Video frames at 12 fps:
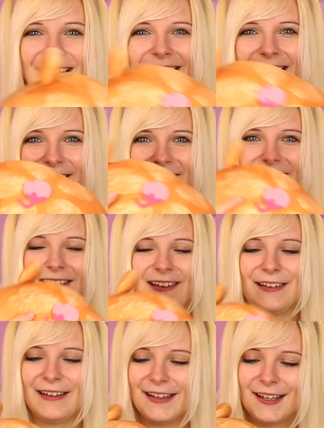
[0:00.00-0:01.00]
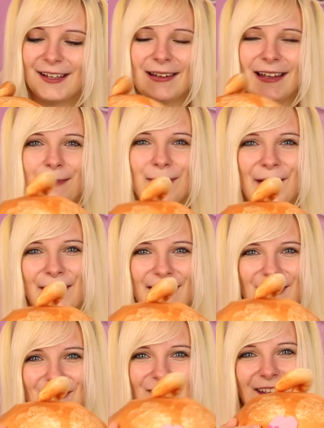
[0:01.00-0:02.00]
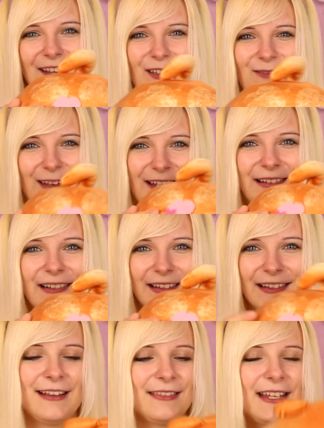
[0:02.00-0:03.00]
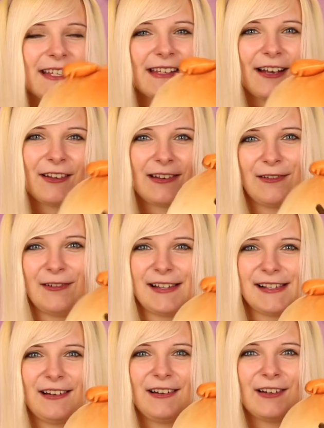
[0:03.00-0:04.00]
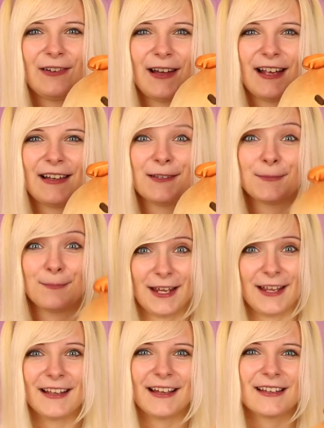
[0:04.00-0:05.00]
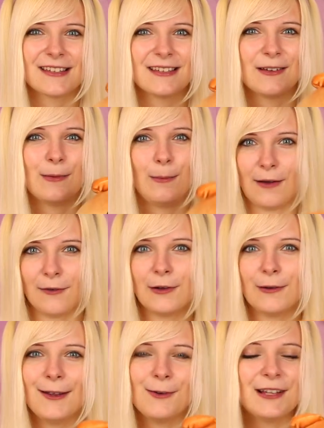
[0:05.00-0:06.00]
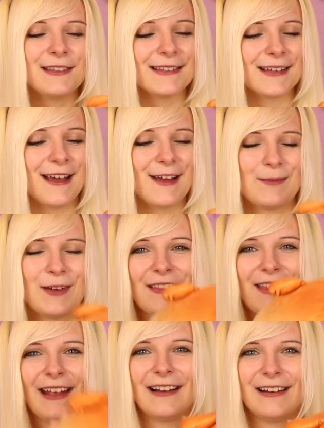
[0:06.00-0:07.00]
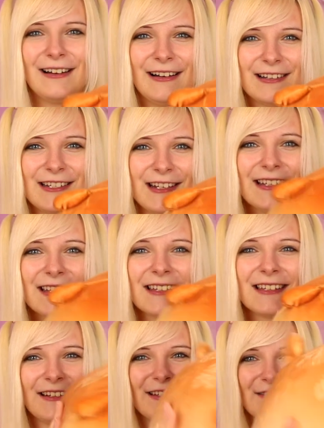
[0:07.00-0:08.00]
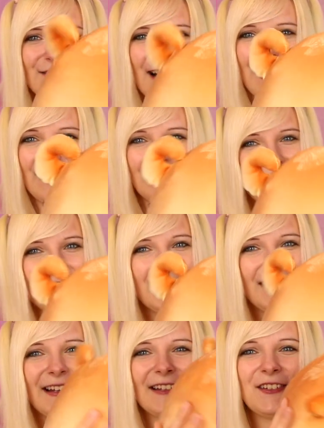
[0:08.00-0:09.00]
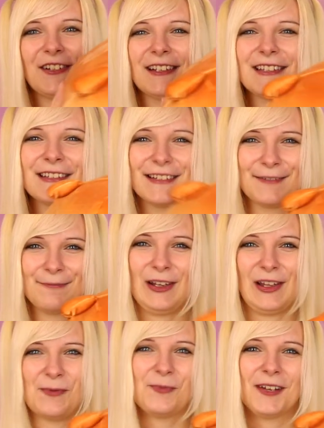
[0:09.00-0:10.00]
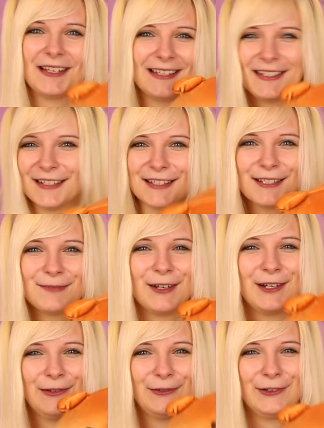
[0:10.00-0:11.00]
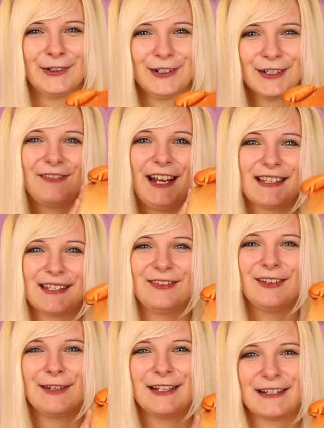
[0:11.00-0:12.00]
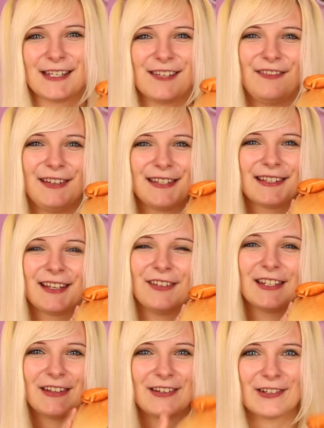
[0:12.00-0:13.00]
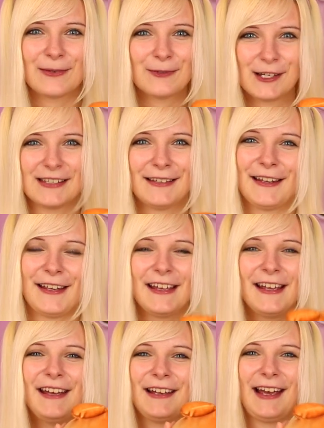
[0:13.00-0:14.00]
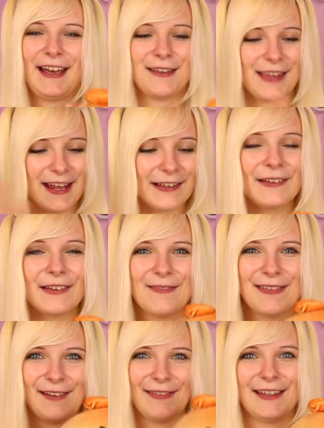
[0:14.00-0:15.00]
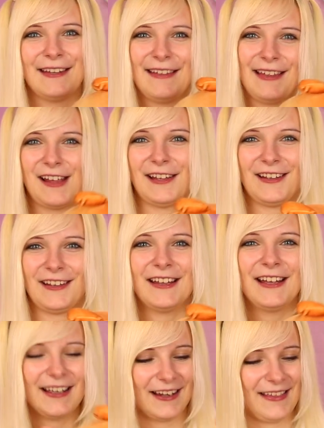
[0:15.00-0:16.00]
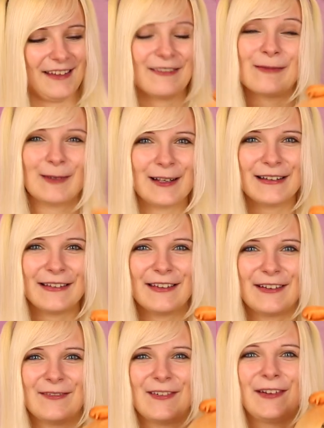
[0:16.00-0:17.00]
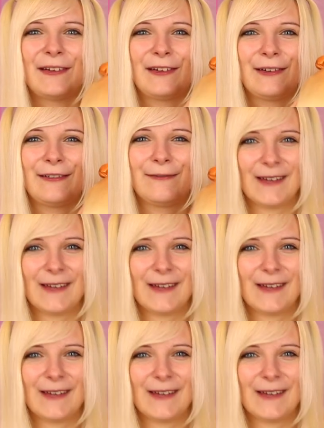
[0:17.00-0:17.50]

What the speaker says: Sakura like blossom in the middle. These Sakura ones aren't quite as big as the marui ones, but they are just as round, just as plump, and just as beautiful. We had some lovely customers come into the shop recently and they got themselves a Tosanko because it reminded them of